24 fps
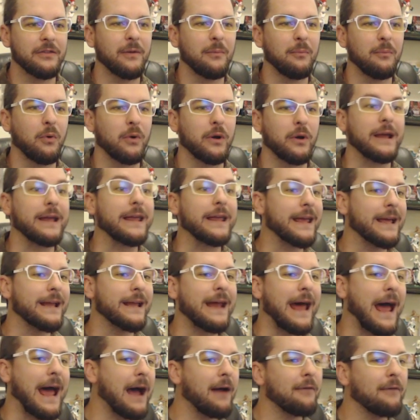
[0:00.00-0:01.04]
the board
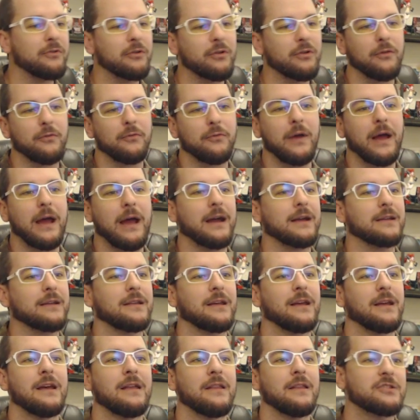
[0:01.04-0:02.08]
again after the fact,
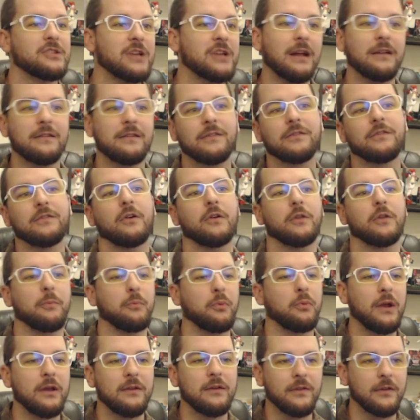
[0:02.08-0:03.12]
chances are the
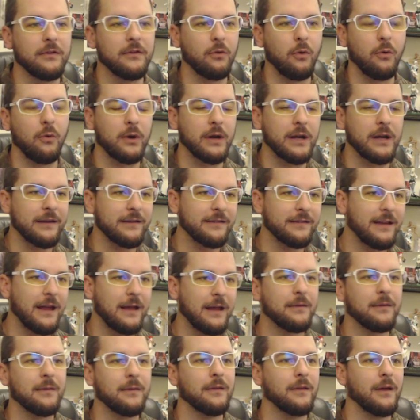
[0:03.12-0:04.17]
priest has already
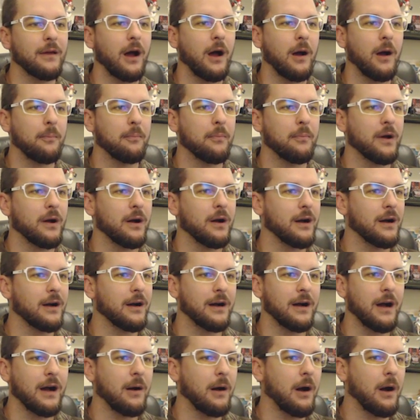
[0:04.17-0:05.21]
set up
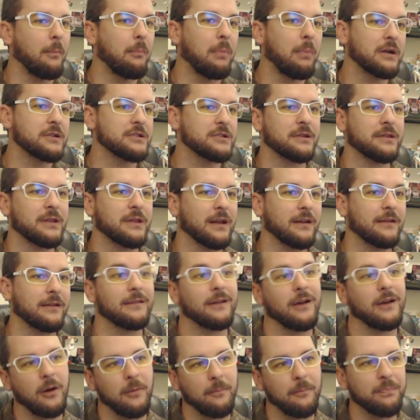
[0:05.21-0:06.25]
a bunch of
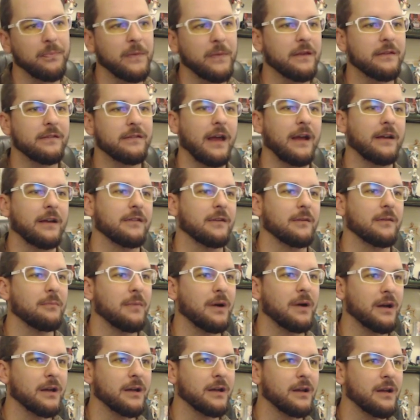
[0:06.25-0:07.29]
things. Oh, he's hexing
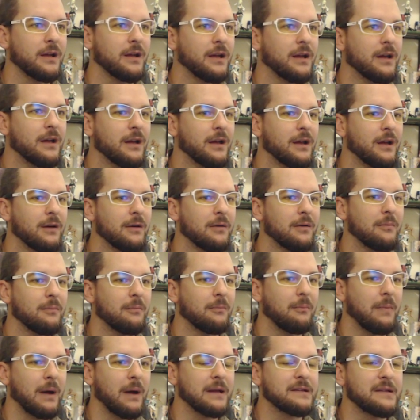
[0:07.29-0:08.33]

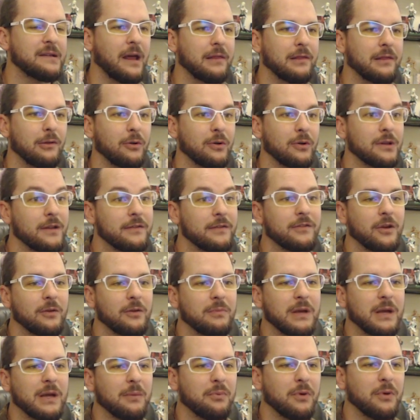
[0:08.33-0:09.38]
my Deathlord. This
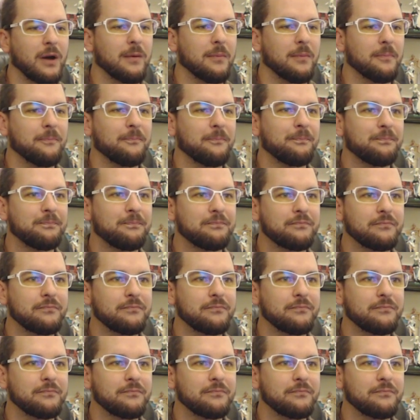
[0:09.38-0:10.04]
could be a problem.